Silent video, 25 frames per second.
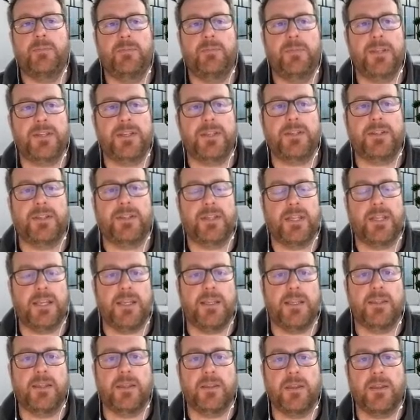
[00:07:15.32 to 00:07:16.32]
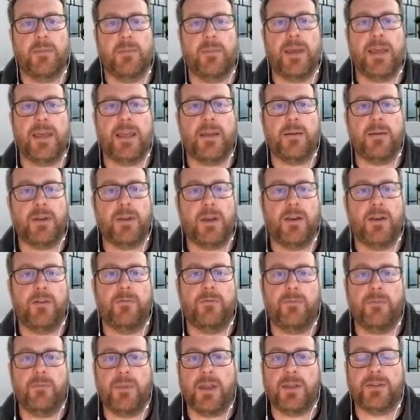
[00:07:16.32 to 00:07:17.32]
is the bare kind of
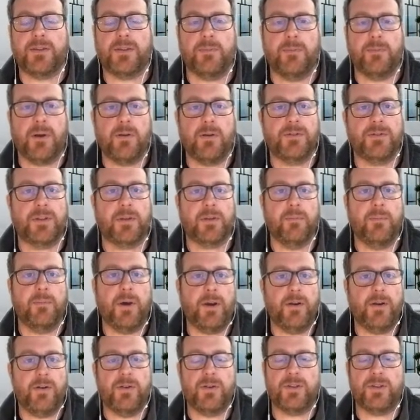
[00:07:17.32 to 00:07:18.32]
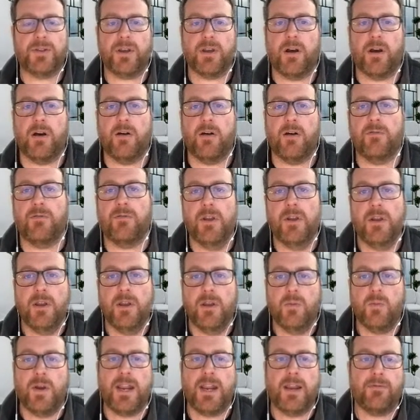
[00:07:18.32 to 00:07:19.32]
nuts and bolts components of
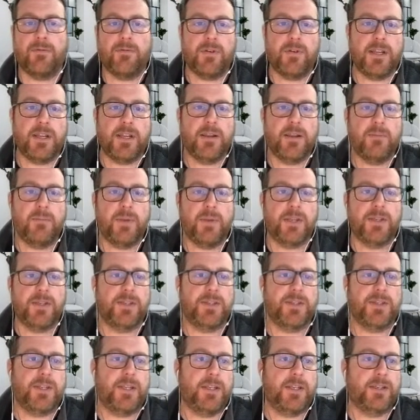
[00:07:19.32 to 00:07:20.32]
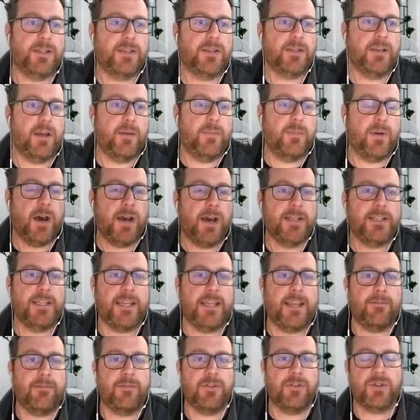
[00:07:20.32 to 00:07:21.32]
what every business's IT
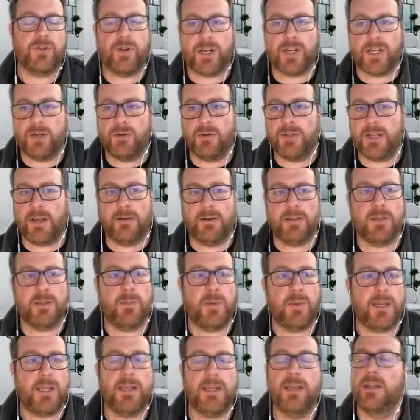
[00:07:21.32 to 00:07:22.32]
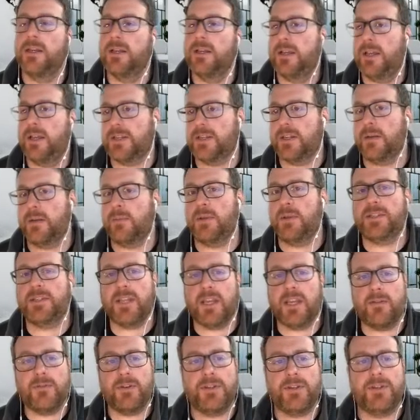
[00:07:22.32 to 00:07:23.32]
infrastructure is going to be. It's going to be
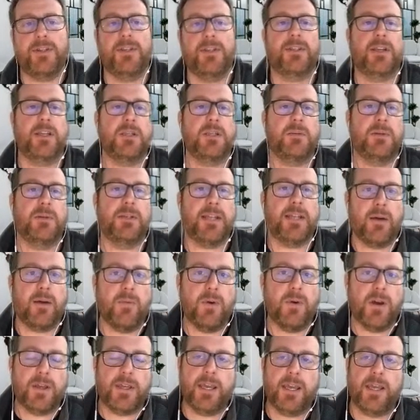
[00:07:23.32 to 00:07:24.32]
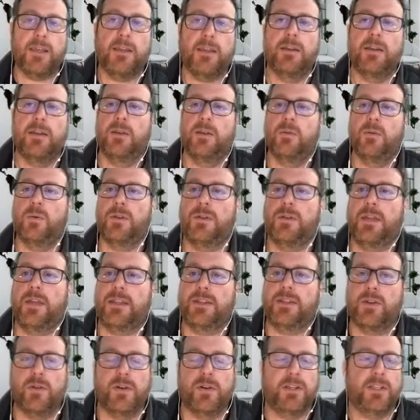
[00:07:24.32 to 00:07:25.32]
servers, it's going to be networking, whether that's
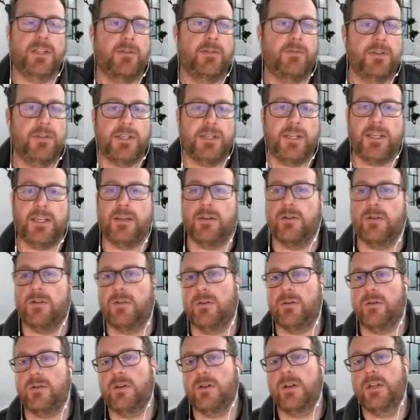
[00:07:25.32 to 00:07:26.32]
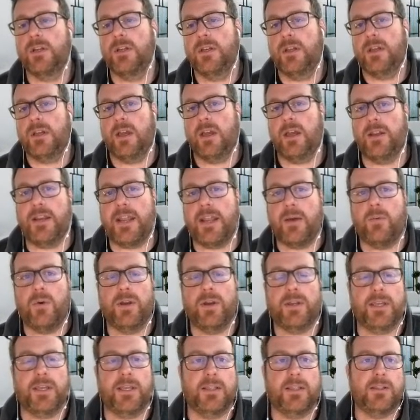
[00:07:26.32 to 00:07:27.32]
connectivity or
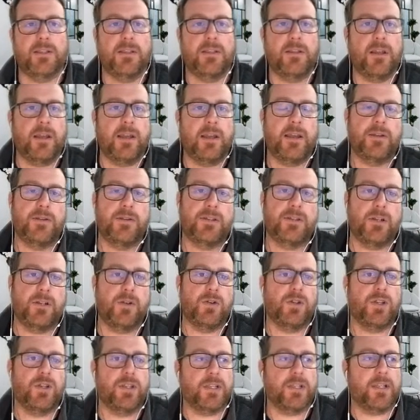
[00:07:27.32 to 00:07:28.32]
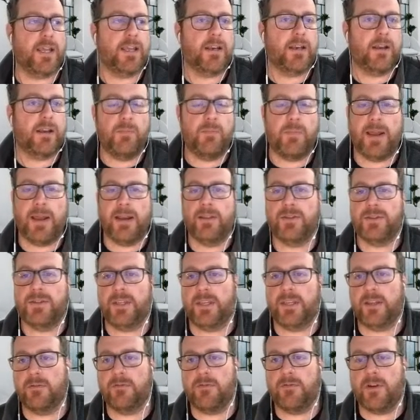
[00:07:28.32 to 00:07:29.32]
networking solutions like load balancing
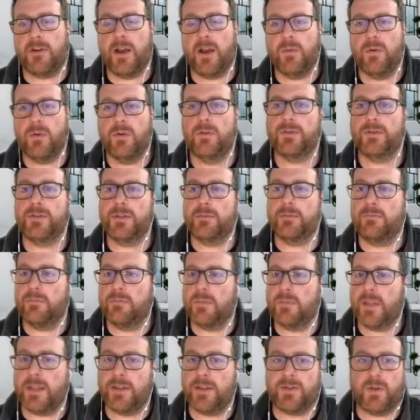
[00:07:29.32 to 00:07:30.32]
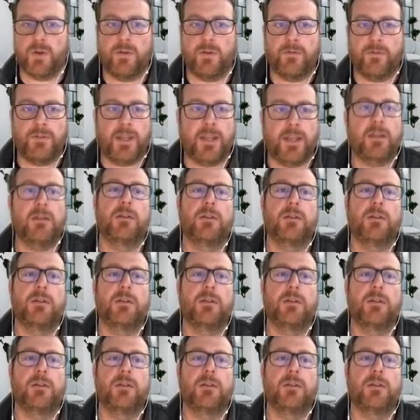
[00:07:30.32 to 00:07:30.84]
and firewalls and that sort of thing,